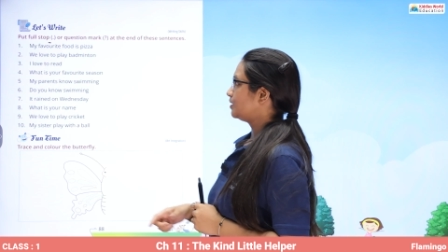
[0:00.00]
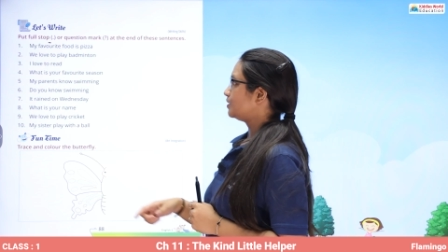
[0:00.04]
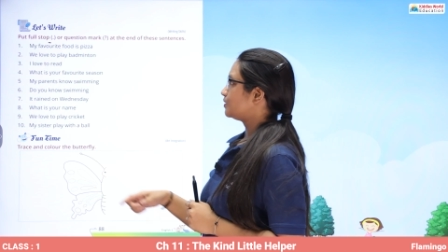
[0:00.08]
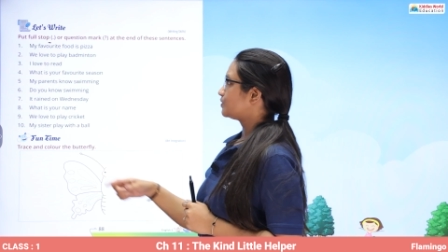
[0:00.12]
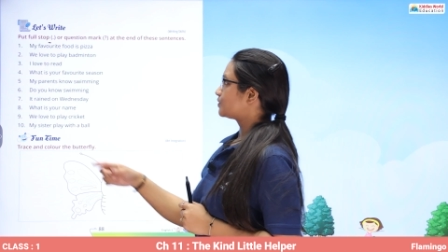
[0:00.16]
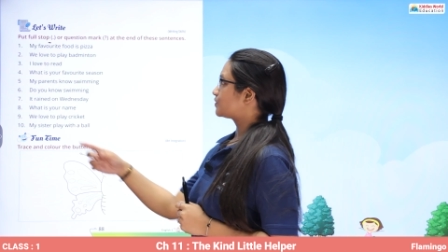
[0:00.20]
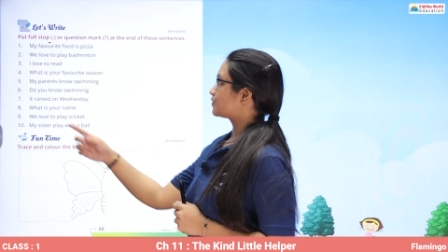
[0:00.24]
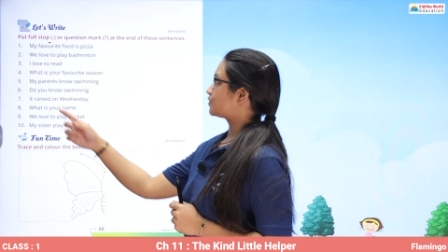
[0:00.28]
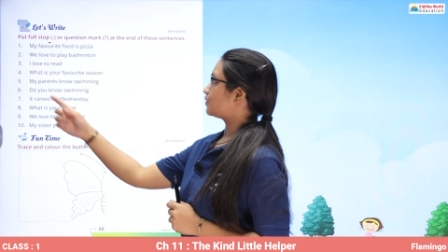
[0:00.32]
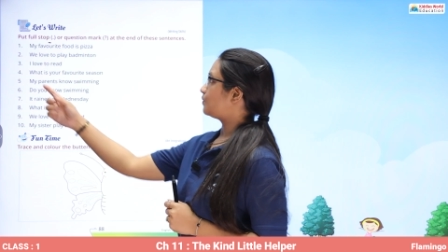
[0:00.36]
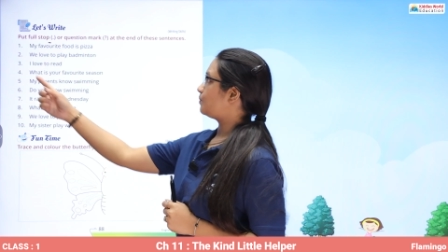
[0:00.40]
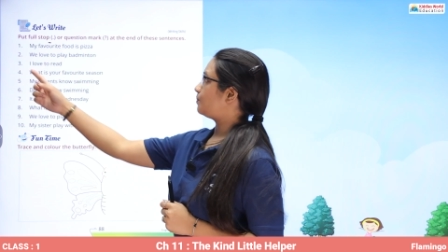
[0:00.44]

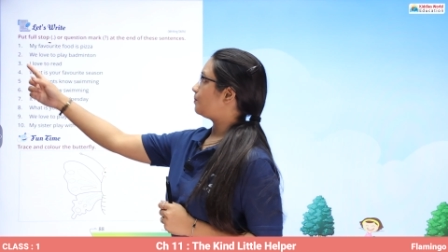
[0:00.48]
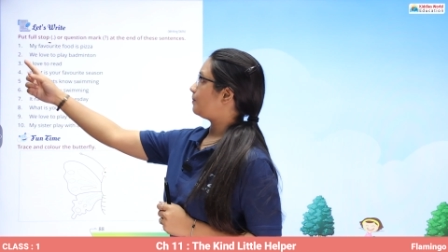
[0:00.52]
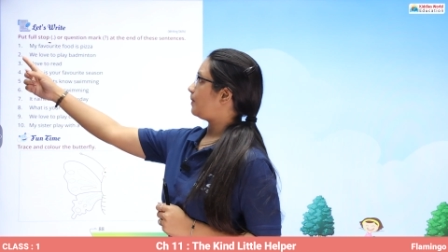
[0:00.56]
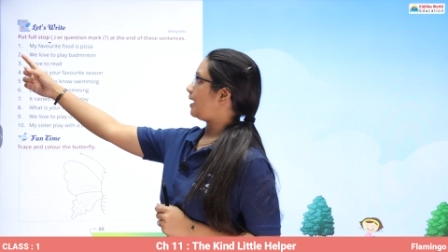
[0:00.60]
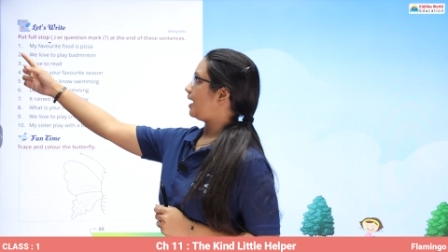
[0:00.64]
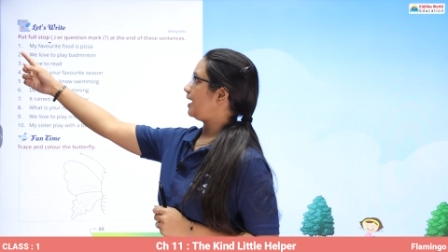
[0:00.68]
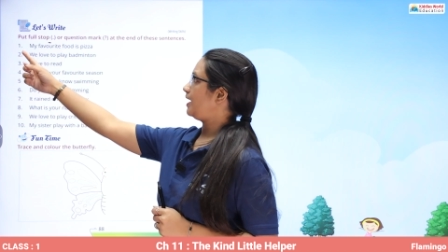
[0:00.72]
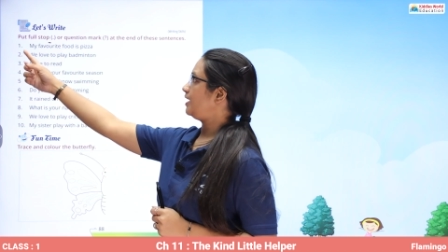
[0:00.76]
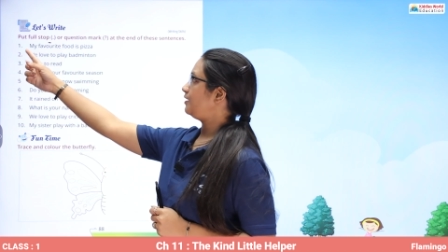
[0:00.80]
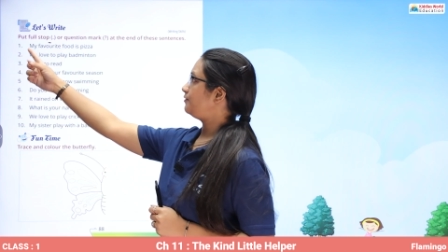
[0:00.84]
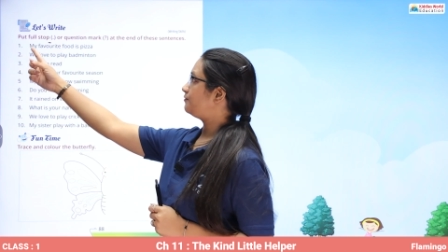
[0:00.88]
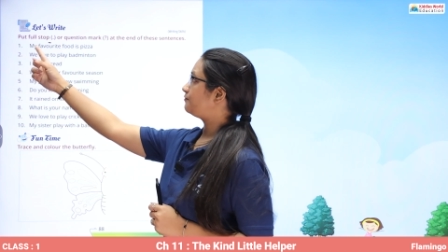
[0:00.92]
So
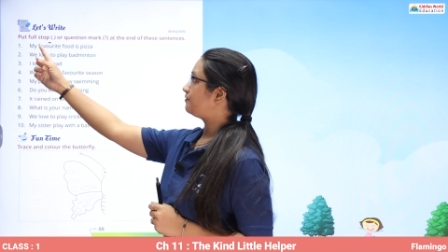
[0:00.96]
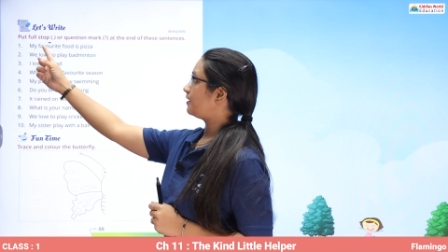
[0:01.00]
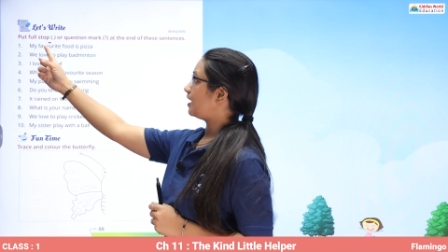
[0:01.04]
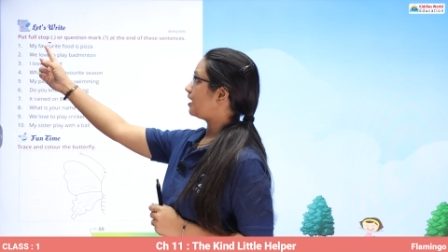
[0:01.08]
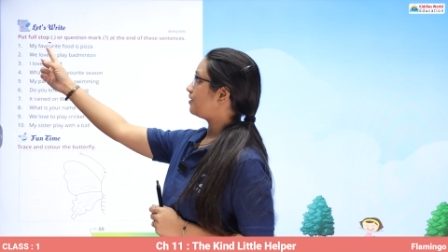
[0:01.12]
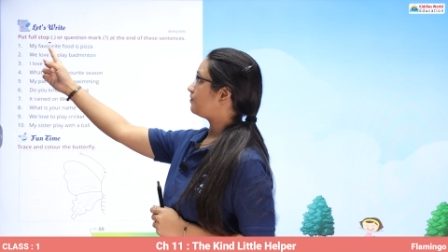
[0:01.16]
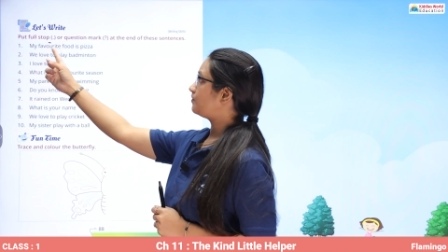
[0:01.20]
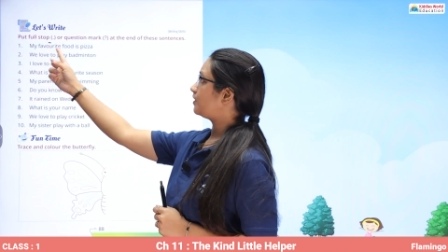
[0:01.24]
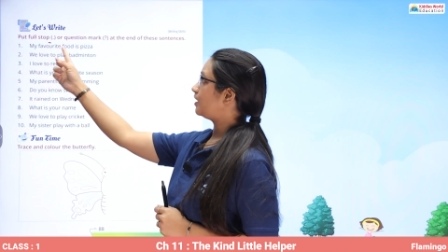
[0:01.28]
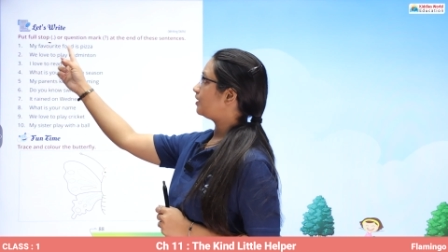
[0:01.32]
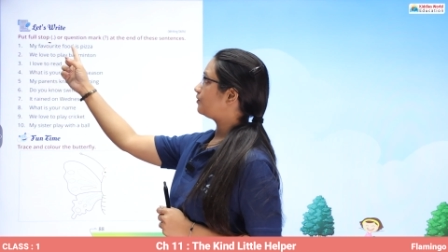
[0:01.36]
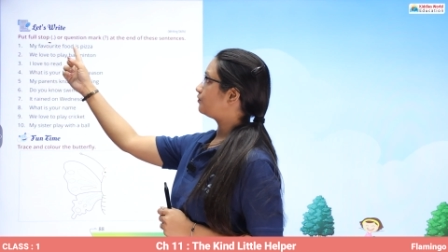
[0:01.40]
my
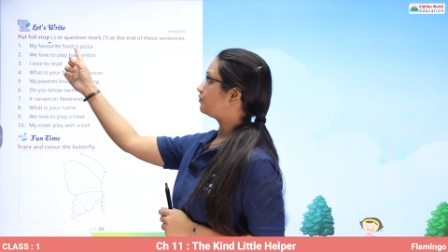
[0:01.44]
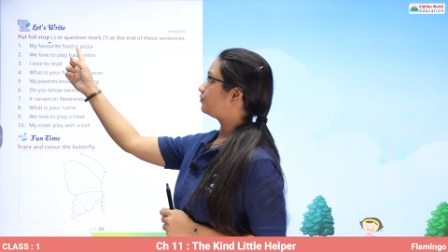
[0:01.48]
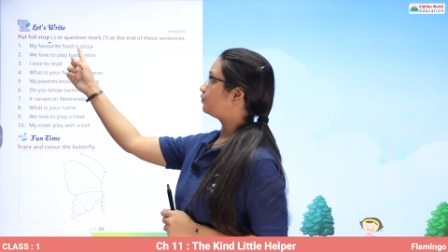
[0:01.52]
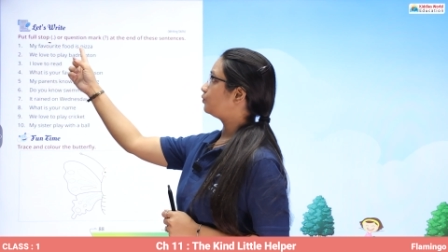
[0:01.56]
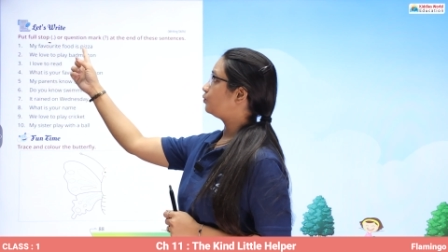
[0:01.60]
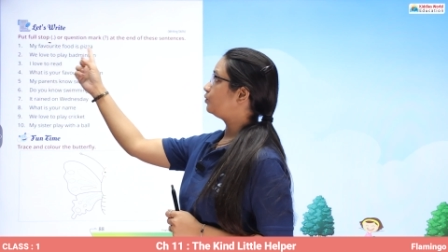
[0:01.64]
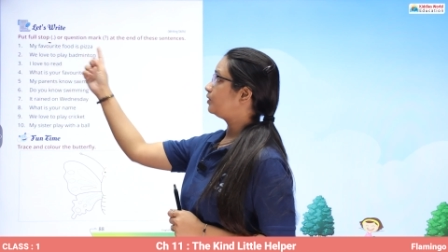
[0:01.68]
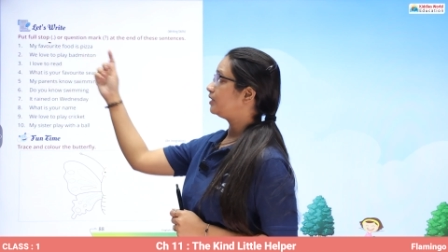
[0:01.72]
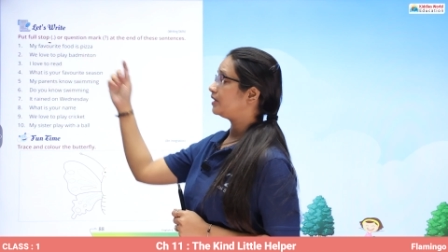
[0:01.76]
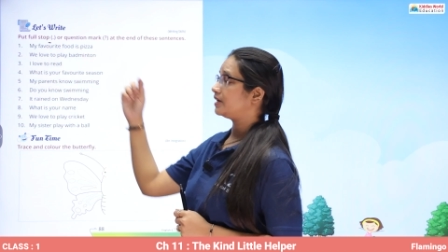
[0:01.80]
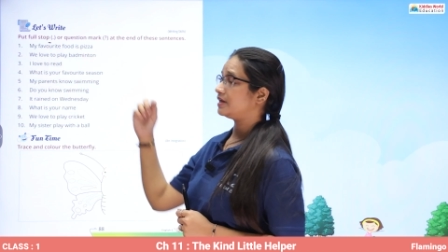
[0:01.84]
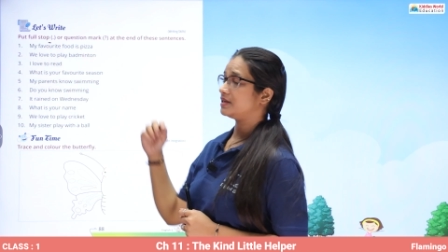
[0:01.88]
favorite
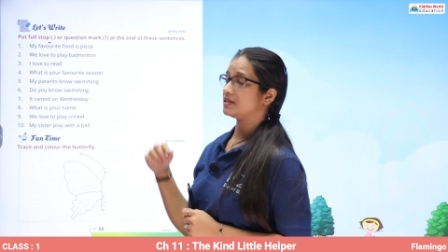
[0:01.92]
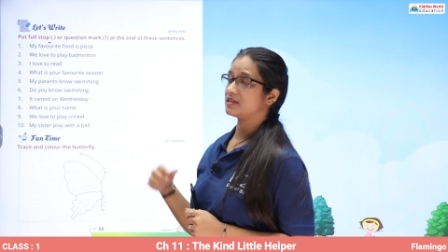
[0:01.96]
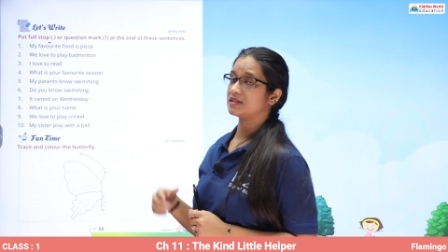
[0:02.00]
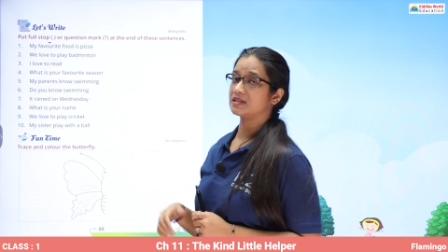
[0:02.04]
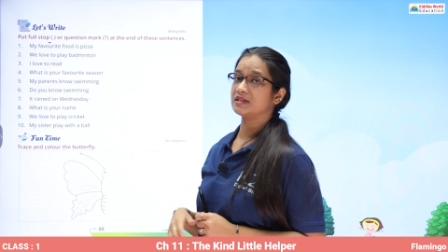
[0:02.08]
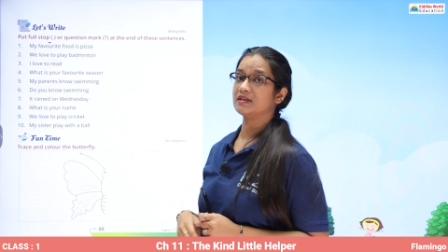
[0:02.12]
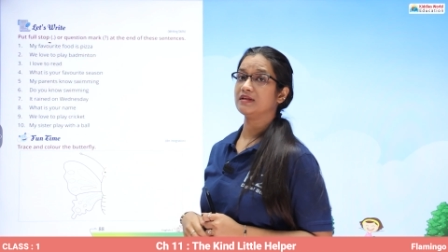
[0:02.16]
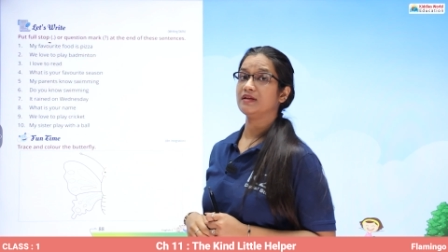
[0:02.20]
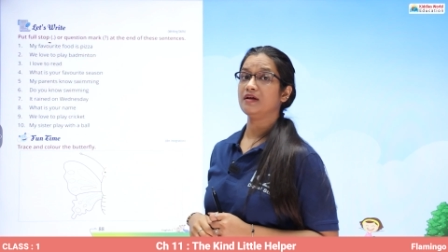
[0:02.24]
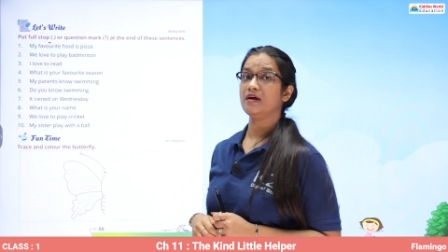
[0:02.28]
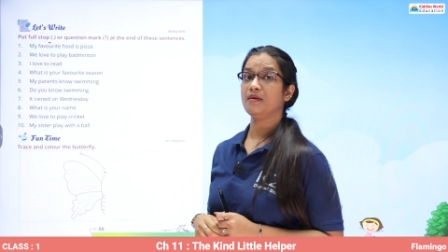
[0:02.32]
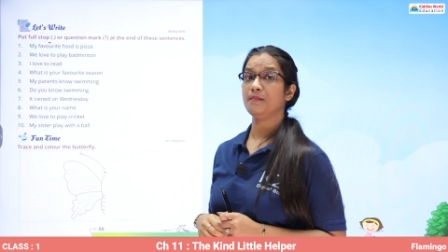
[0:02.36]
food
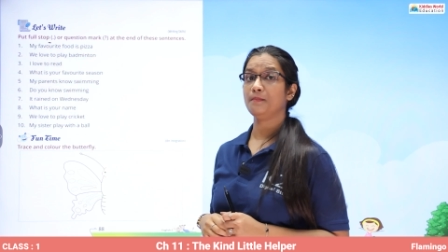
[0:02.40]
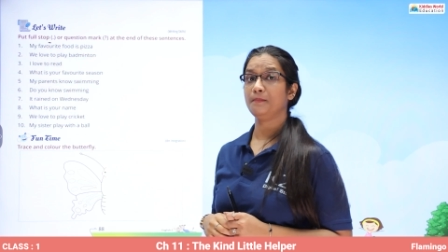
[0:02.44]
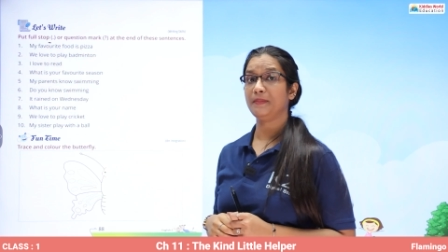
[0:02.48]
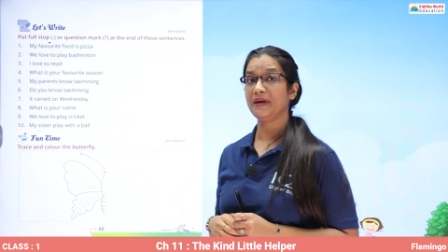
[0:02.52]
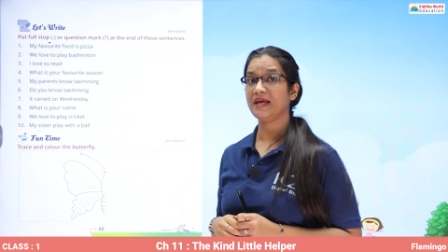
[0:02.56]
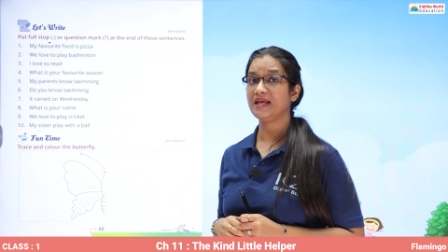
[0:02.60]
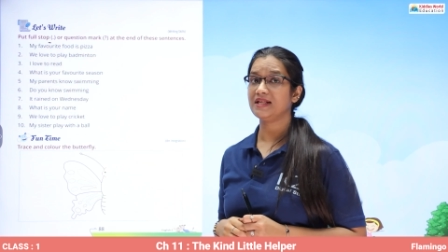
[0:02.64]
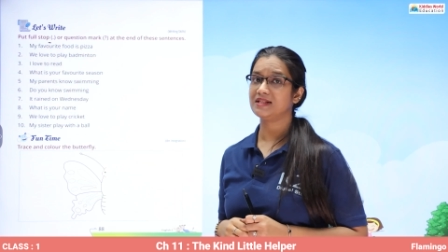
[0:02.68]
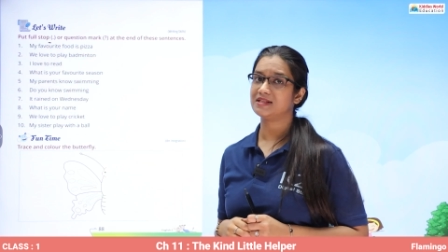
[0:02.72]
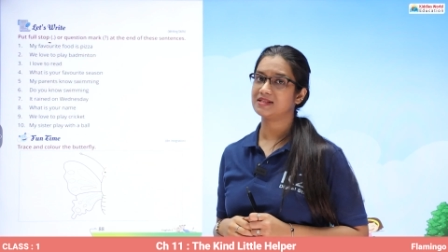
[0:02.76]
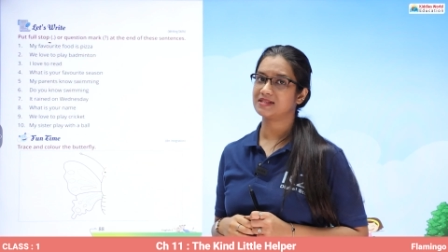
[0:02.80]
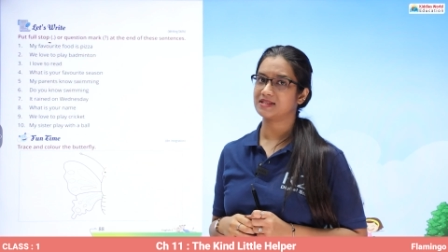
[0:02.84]
is
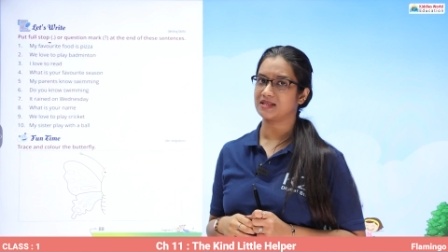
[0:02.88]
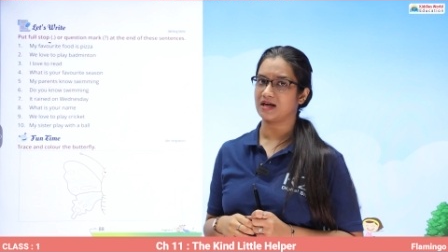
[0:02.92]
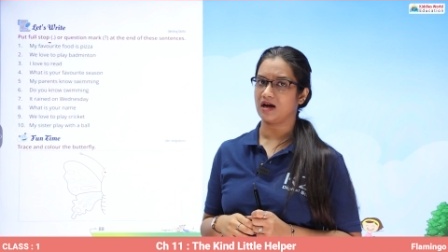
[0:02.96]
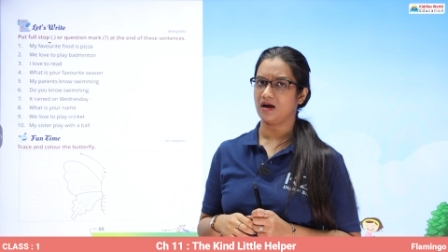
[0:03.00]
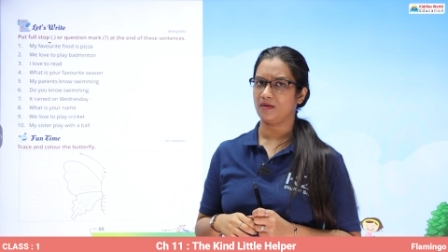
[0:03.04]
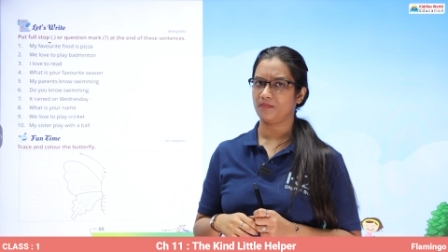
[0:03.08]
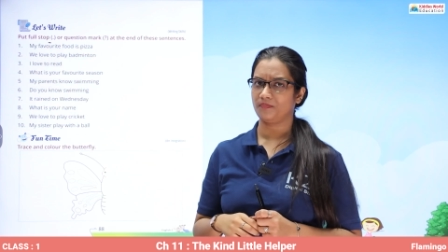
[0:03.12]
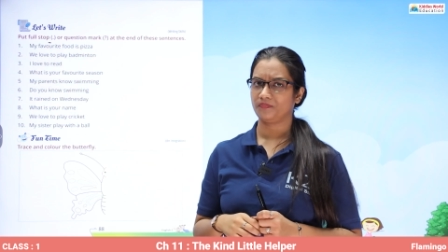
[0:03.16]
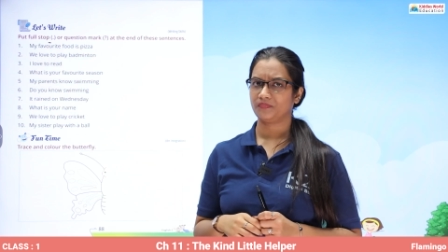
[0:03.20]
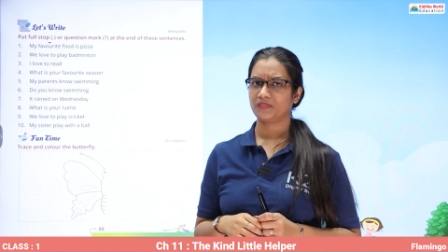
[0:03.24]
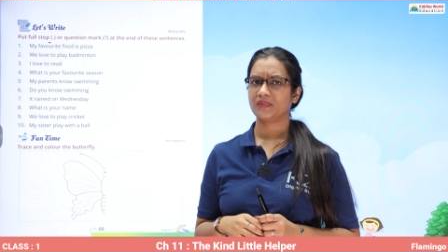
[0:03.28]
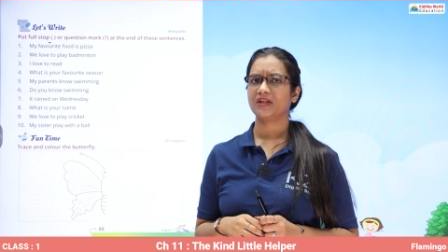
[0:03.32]

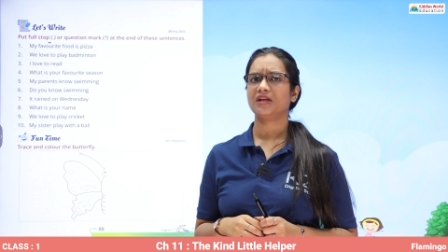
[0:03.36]
pizza.